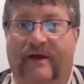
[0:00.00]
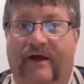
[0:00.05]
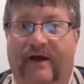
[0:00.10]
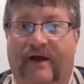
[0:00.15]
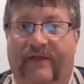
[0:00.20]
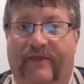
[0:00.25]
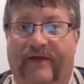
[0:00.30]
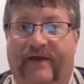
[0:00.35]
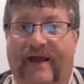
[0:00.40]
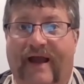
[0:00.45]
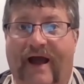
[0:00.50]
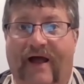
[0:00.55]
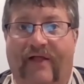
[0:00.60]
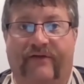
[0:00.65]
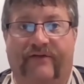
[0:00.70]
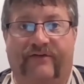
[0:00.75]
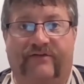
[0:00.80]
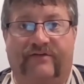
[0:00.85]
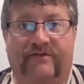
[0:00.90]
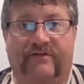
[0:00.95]
uh, the
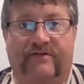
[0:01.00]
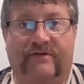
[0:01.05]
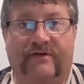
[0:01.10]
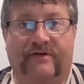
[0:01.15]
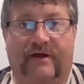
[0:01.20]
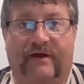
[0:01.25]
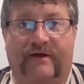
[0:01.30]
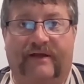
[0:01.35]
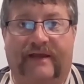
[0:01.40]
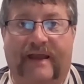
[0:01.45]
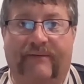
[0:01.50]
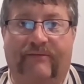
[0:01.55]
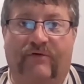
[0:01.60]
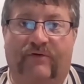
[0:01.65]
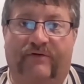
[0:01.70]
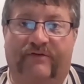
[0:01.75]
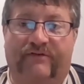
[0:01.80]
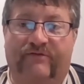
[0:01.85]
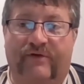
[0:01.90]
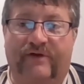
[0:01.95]
college uh, came
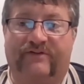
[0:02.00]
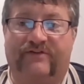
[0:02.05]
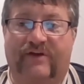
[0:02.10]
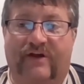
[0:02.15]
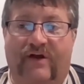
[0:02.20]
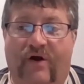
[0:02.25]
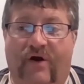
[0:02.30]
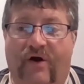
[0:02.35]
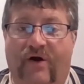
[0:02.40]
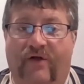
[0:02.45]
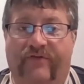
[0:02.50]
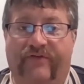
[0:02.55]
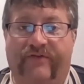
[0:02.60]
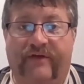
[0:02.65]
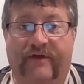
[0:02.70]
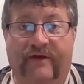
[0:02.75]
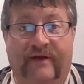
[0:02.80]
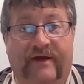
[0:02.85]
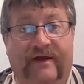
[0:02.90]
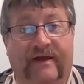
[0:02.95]
to a screeching halt,
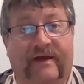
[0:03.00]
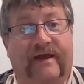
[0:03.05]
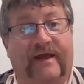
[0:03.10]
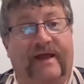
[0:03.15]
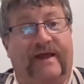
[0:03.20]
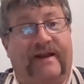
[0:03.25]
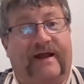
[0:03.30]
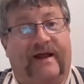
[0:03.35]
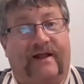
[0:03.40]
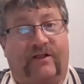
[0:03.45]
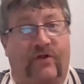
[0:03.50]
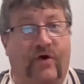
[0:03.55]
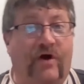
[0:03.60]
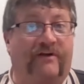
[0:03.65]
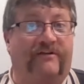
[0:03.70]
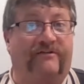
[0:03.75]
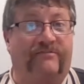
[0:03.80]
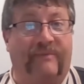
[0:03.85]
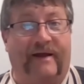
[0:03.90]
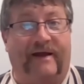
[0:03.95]
and I
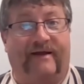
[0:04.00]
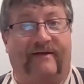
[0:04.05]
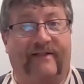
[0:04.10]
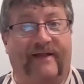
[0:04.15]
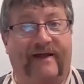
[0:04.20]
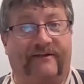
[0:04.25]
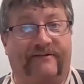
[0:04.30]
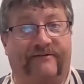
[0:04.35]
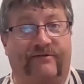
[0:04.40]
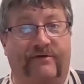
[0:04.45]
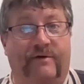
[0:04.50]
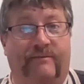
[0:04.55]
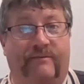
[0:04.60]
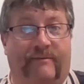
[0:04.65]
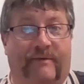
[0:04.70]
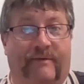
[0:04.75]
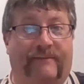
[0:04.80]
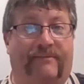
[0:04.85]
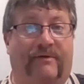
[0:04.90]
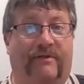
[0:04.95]
lost my classroom
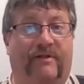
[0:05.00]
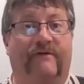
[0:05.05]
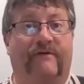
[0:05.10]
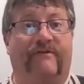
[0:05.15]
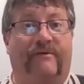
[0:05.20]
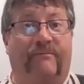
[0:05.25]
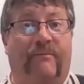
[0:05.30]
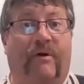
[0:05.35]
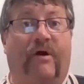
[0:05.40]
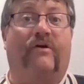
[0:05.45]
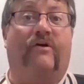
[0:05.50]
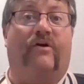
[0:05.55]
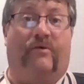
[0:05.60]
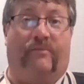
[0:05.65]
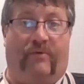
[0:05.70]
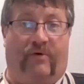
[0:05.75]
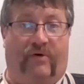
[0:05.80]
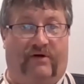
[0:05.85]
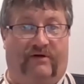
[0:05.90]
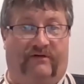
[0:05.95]
and my beloved marker
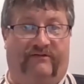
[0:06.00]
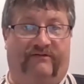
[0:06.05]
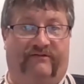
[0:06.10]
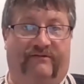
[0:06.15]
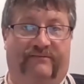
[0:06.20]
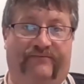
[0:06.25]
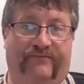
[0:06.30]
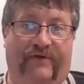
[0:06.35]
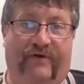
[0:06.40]
boards.